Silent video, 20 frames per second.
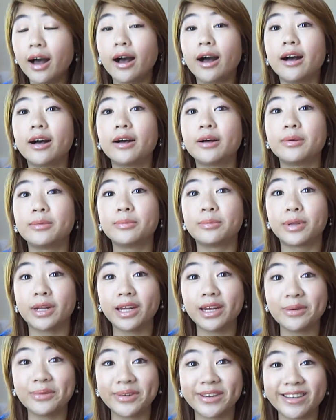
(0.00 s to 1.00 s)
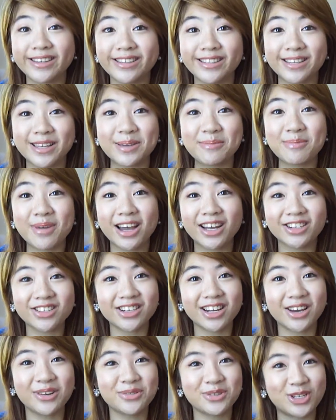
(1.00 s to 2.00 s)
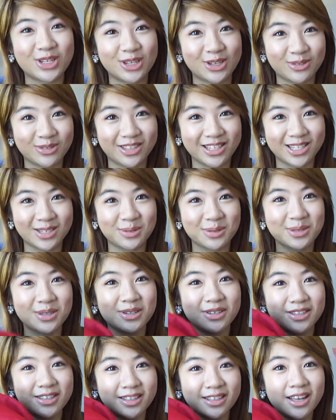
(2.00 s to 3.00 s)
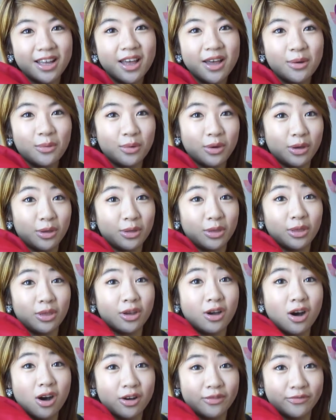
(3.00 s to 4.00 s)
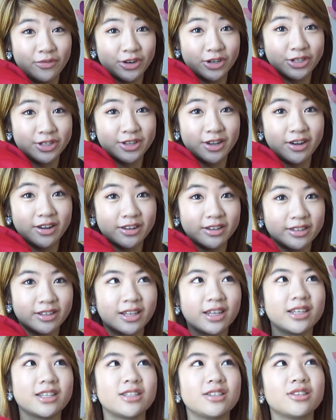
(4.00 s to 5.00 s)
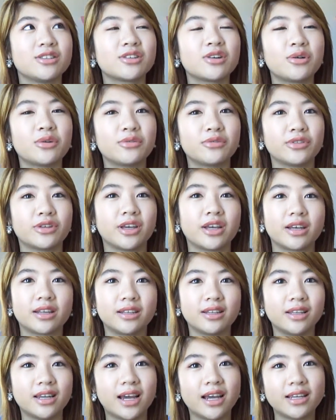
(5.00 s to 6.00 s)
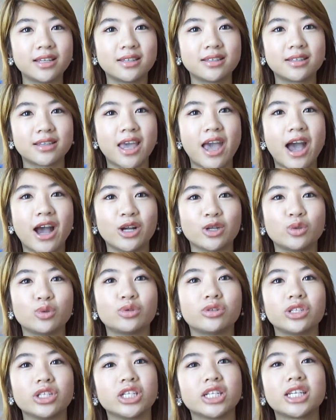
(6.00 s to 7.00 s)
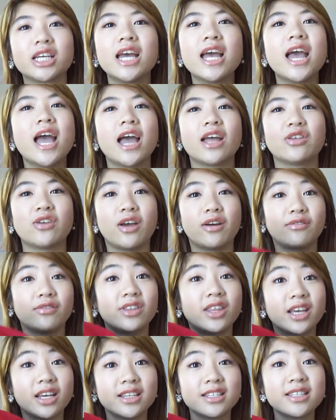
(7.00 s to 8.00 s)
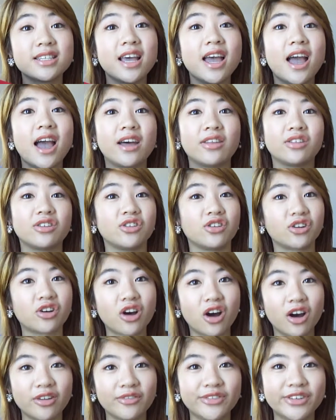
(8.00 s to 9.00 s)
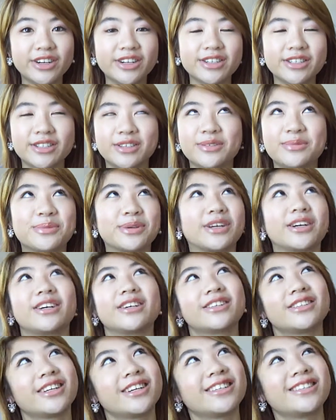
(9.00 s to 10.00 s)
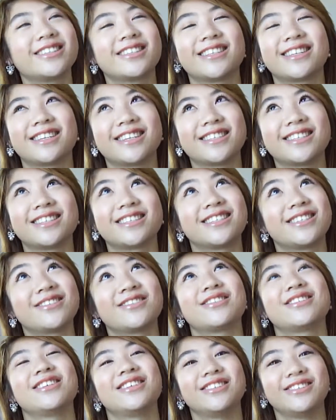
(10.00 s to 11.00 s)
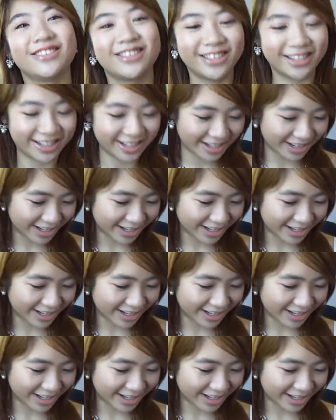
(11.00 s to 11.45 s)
Um, but anyways, imagine how cute this would look with Converse on. Because you're going for like a nice casual look and you have this and then your Converse. Oh my gosh, I just think it's so cute.